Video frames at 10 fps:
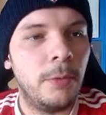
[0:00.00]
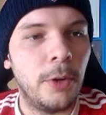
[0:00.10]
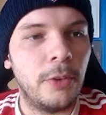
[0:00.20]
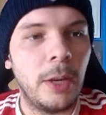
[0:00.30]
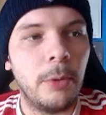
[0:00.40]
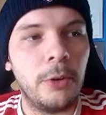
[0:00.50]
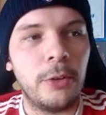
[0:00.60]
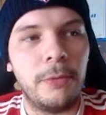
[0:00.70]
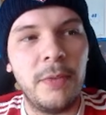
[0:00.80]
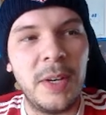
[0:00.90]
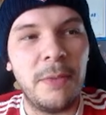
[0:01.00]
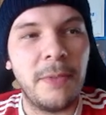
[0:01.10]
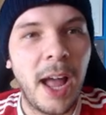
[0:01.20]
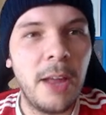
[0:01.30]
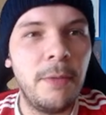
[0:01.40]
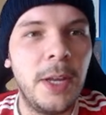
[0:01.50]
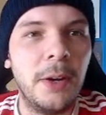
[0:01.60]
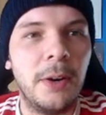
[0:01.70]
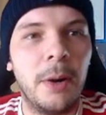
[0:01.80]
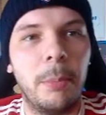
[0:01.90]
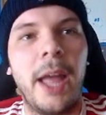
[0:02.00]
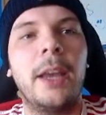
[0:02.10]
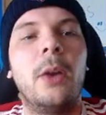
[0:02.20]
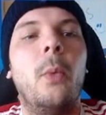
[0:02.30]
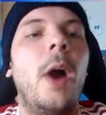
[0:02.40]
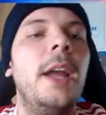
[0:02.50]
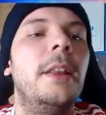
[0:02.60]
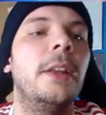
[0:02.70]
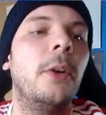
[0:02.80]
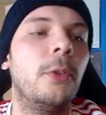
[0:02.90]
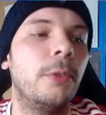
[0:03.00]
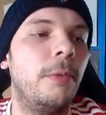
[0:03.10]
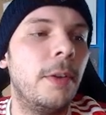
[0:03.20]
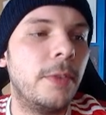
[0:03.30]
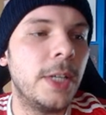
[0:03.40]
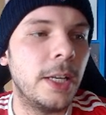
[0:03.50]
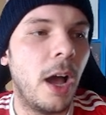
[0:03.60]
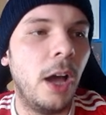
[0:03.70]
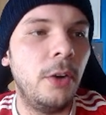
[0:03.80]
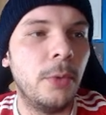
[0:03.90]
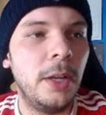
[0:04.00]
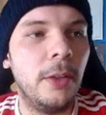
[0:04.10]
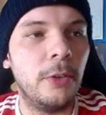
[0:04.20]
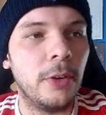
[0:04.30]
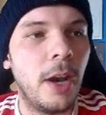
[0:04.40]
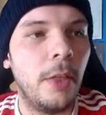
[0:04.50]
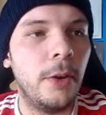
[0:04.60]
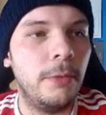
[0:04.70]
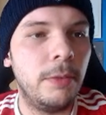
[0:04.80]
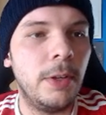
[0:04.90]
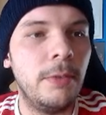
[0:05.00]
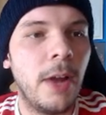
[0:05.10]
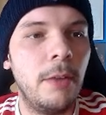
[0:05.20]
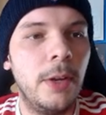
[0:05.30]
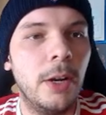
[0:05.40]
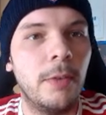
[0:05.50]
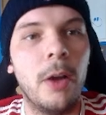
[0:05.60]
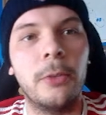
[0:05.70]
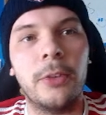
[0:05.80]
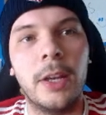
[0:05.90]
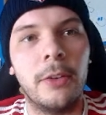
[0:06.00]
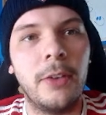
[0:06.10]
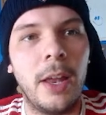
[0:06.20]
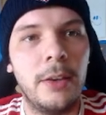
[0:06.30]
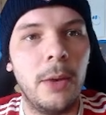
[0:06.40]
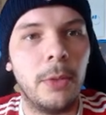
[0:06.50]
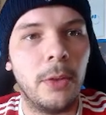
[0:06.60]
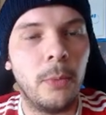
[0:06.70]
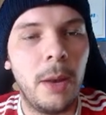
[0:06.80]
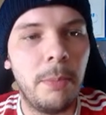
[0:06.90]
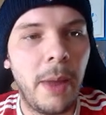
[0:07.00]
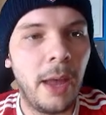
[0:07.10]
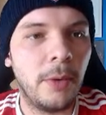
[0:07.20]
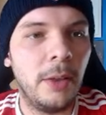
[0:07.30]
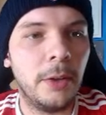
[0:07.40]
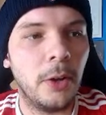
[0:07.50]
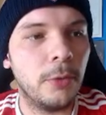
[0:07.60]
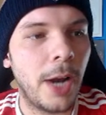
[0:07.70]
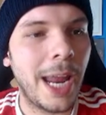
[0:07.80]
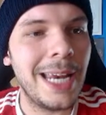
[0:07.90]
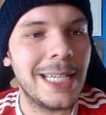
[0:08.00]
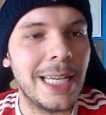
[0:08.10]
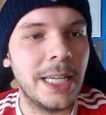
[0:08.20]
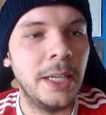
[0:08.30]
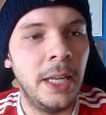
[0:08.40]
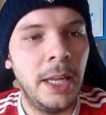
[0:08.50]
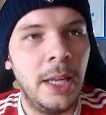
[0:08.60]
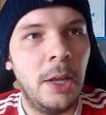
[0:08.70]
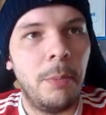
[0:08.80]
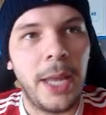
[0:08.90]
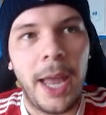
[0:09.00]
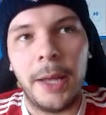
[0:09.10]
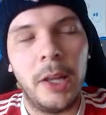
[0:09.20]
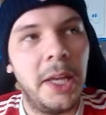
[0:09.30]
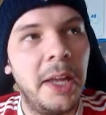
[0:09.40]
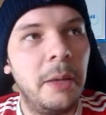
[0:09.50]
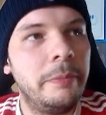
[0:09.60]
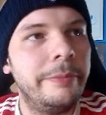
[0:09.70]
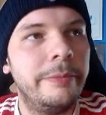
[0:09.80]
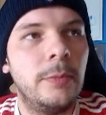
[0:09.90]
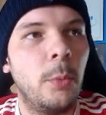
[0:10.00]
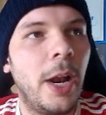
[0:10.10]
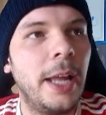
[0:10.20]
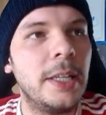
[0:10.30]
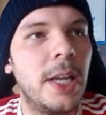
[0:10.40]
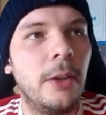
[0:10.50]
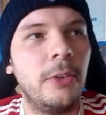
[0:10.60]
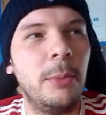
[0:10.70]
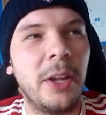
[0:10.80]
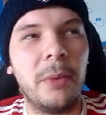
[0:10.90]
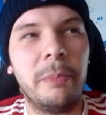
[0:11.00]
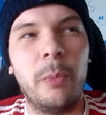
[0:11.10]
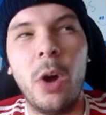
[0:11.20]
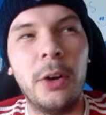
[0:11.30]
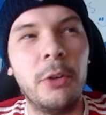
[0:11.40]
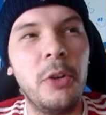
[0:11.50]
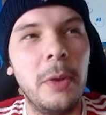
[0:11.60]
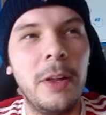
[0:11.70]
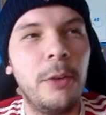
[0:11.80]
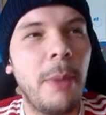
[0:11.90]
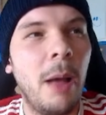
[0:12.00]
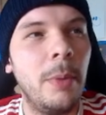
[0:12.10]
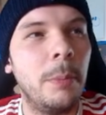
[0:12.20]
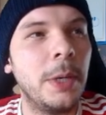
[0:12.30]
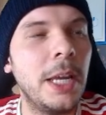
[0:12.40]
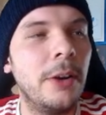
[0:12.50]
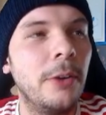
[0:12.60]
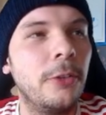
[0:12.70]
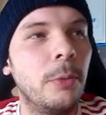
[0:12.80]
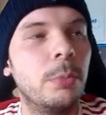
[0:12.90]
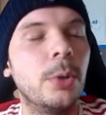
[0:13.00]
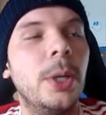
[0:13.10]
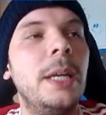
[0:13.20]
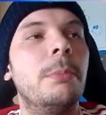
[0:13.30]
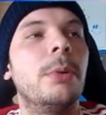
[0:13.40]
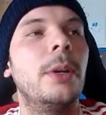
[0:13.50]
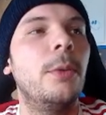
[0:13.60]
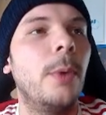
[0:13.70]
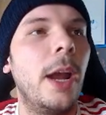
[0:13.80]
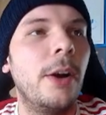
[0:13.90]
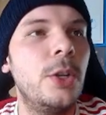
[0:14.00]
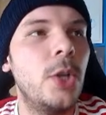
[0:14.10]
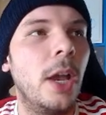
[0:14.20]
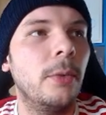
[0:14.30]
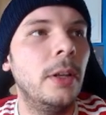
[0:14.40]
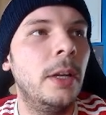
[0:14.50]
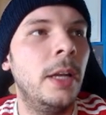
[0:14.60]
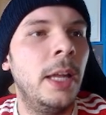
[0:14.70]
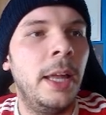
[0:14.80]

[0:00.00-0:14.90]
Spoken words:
for example, there's a 55 here in a black and white that goes for $1,500. There's another 55 here of a Jose Innocente with the red background that goes for $18. But yeah, from what I can tell, it seems like 1 or 2 of these pop up a year, so pretty rare in general.